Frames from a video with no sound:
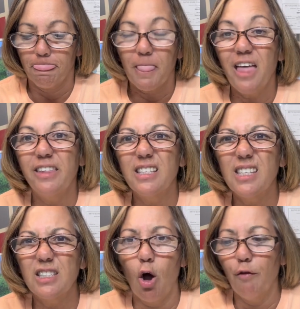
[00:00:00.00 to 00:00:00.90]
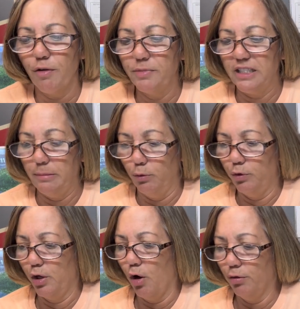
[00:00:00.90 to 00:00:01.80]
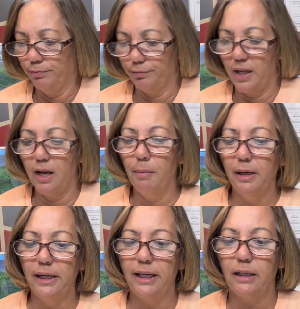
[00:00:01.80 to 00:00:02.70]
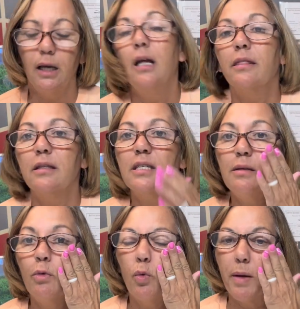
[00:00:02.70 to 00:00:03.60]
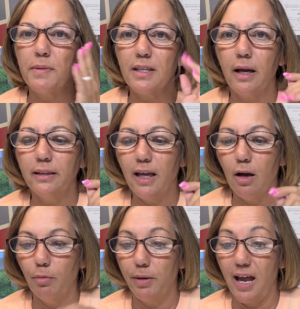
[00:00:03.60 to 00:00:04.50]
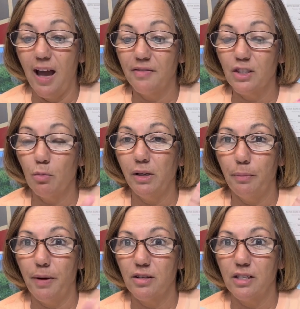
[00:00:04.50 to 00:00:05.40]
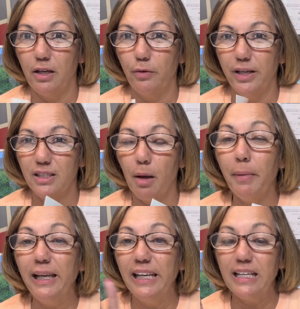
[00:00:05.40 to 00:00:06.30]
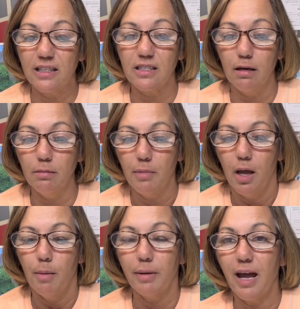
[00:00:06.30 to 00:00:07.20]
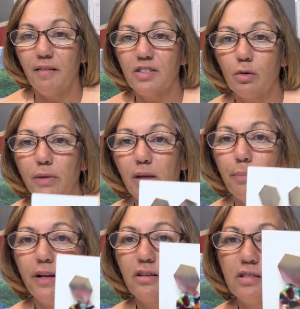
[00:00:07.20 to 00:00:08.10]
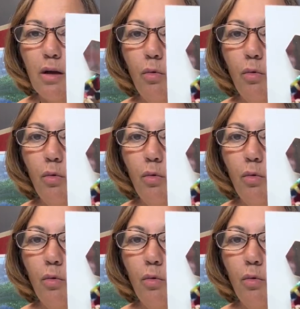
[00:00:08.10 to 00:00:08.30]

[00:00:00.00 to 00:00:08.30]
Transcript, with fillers: And this is all from Temu, y'all. And I'm going to link the Temu website down, but I have so many pairs of earrings. I may link some, but I have so many pairs, I